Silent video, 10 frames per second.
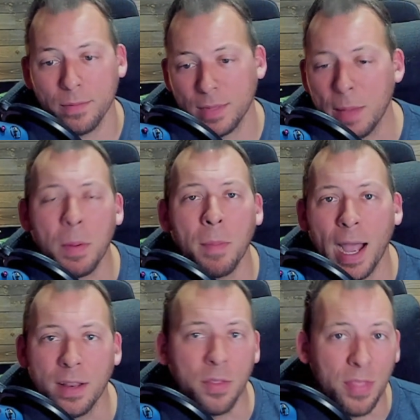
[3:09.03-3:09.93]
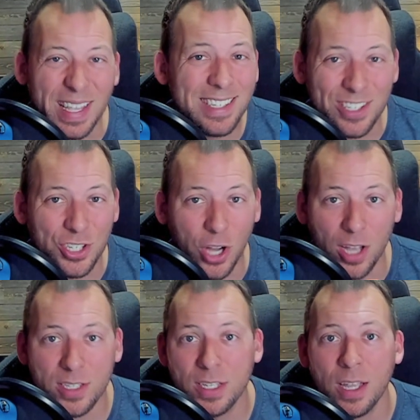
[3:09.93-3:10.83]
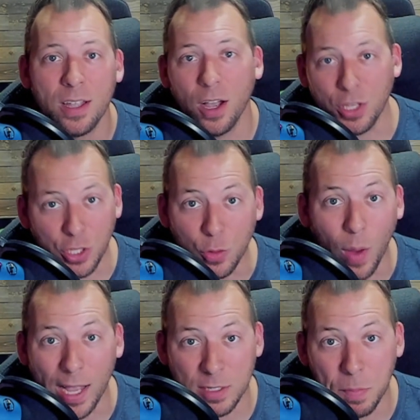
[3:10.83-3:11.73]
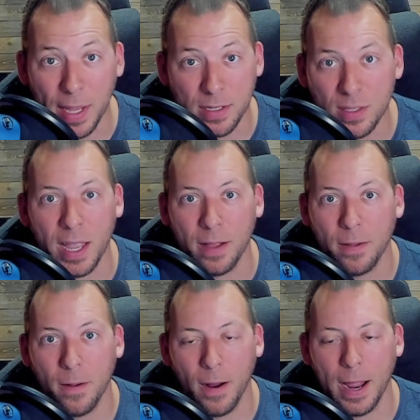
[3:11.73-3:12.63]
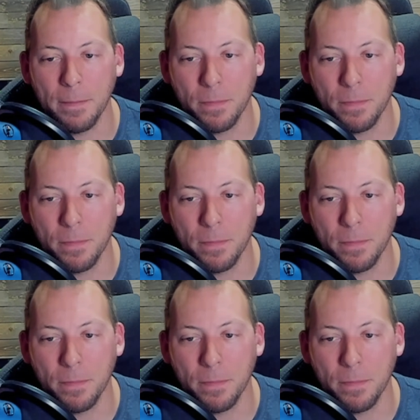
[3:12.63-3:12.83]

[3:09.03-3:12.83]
Keep in mind, this is just a U S-based thing, all right?